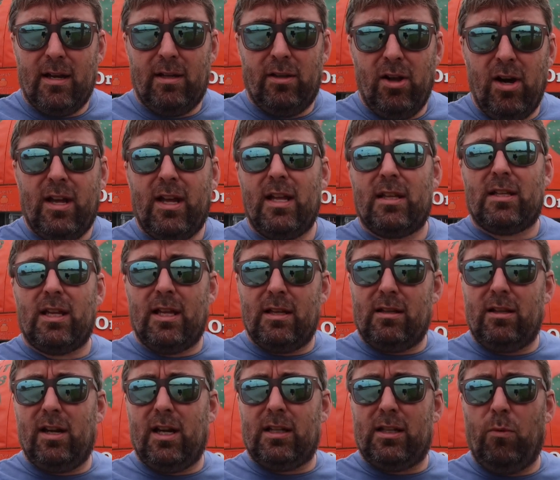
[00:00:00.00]
Look at the
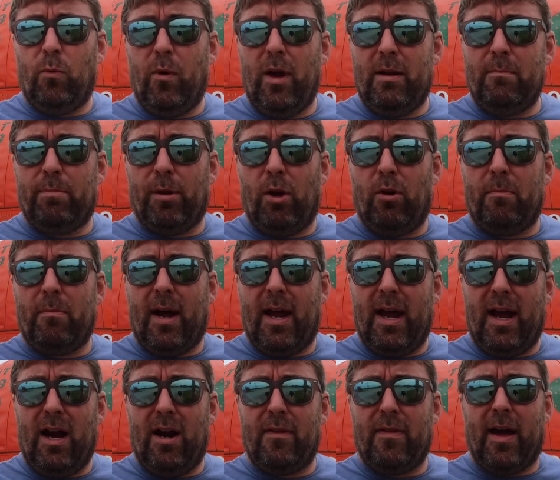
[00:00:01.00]
look at the wind blowing my
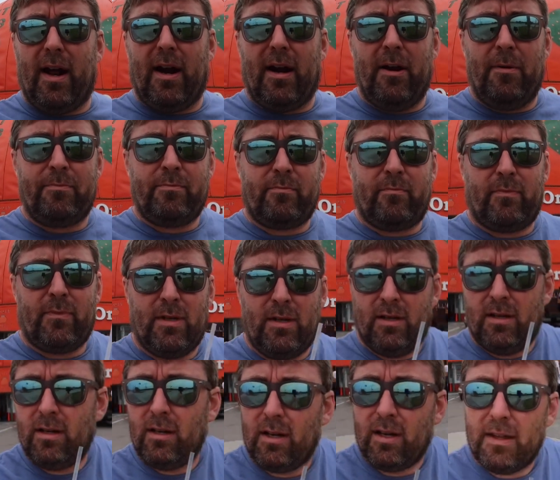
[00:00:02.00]
hair there.
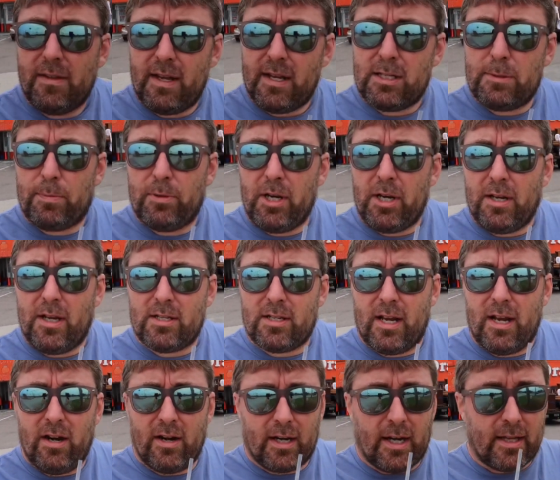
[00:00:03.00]
I think it's a pretty decent
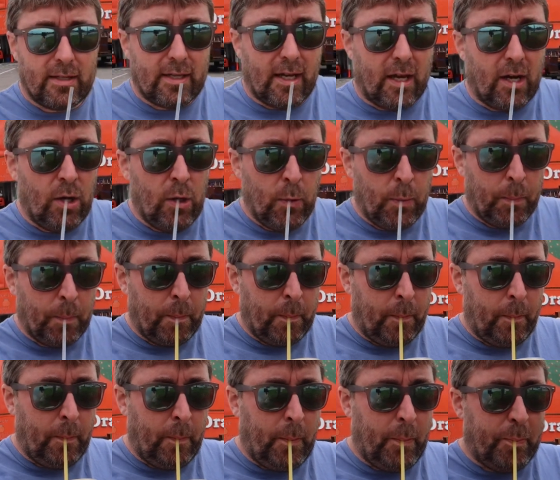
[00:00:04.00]
haircut though.
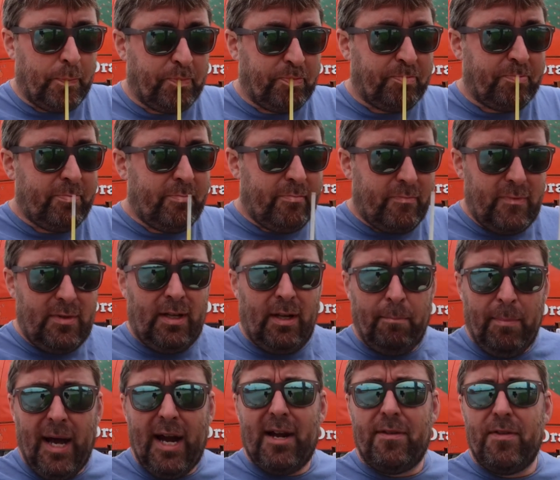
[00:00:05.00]

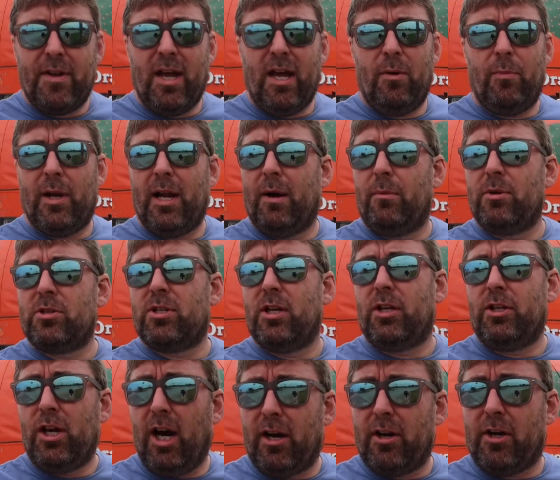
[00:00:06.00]
Back in the day when I was
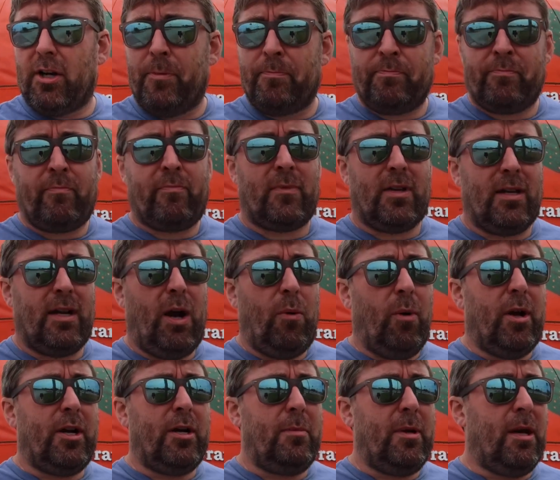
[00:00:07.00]
younger, I
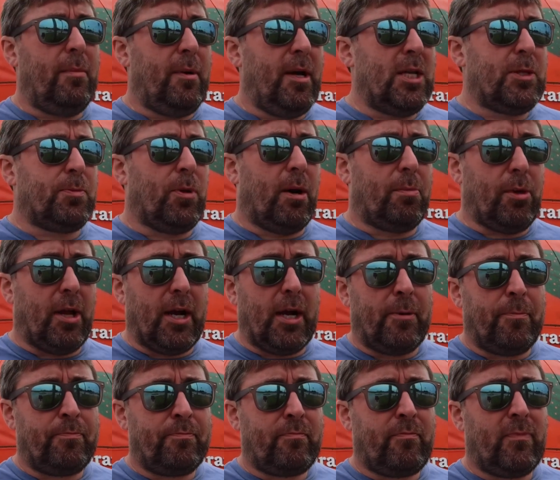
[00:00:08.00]
wanted to be a baseball player.
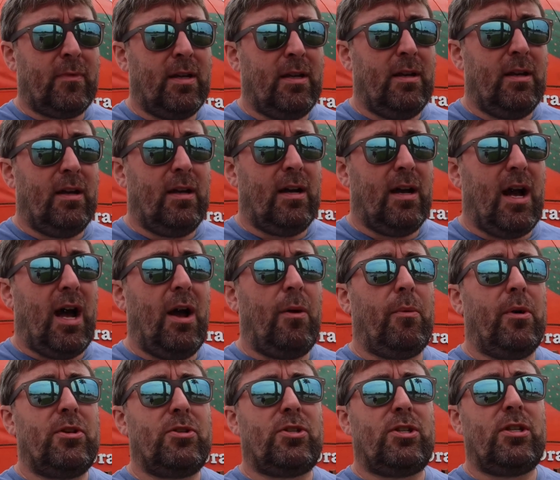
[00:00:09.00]
I
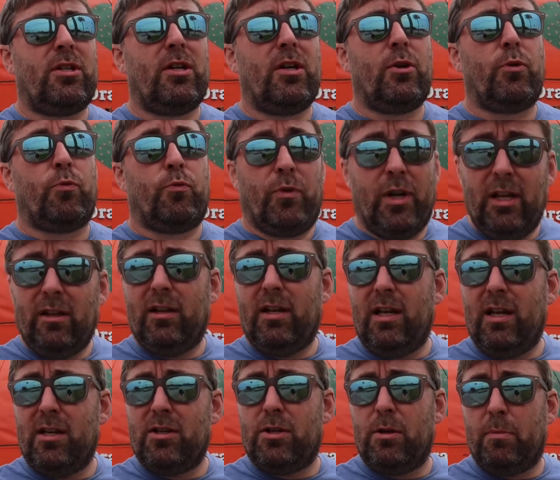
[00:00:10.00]
was
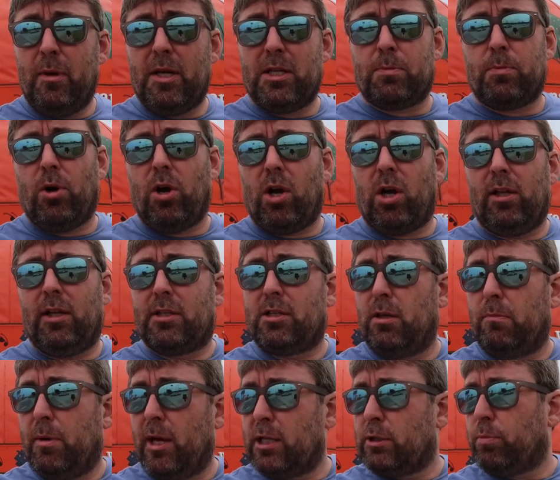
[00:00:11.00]
really into baseball,
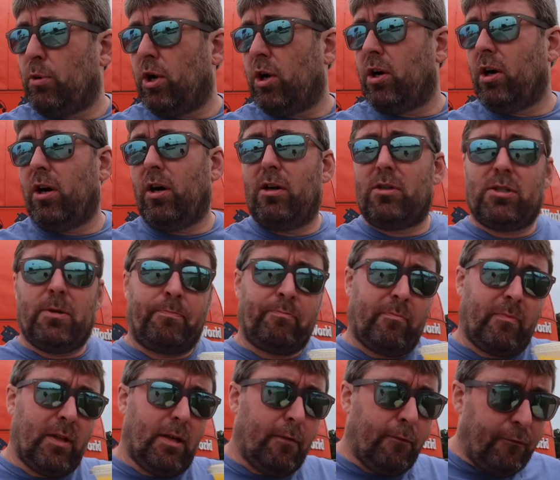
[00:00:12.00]
collected baseball cards,
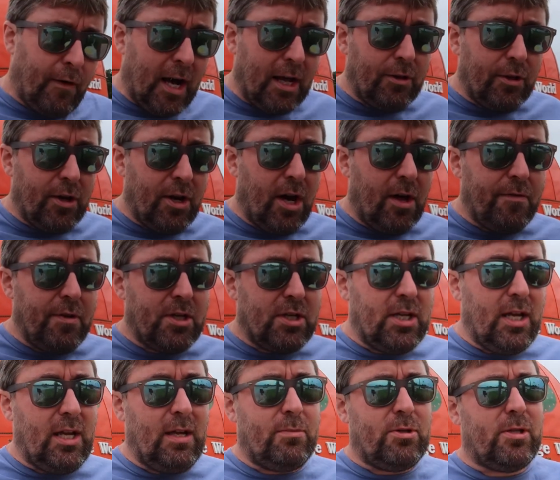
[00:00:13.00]
followed all the
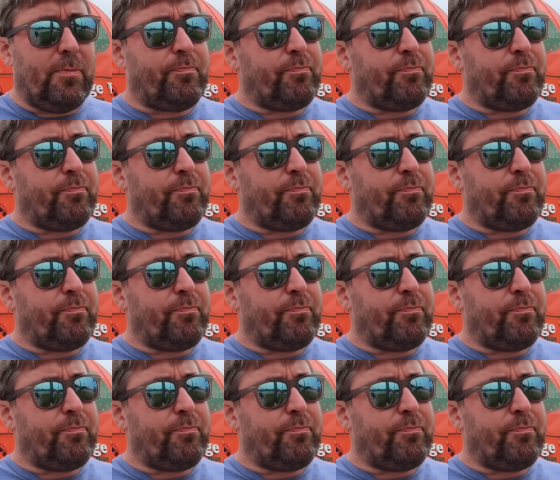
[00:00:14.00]
teams.